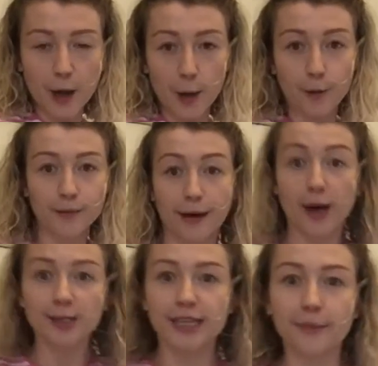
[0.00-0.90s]
What about
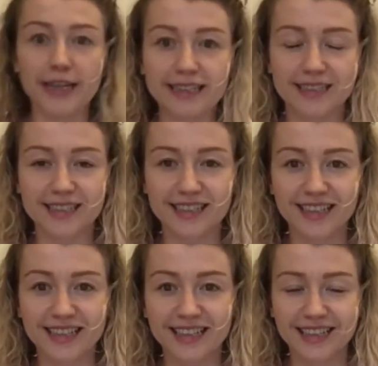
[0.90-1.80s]
our tummies?
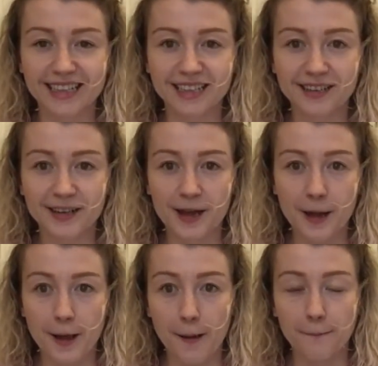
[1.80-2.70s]

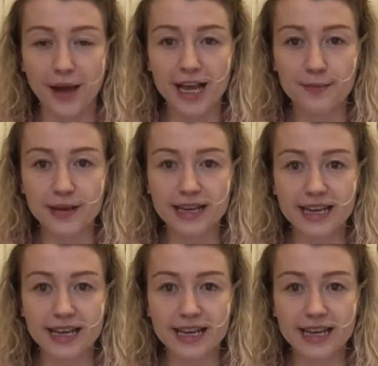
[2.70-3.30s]
Maybe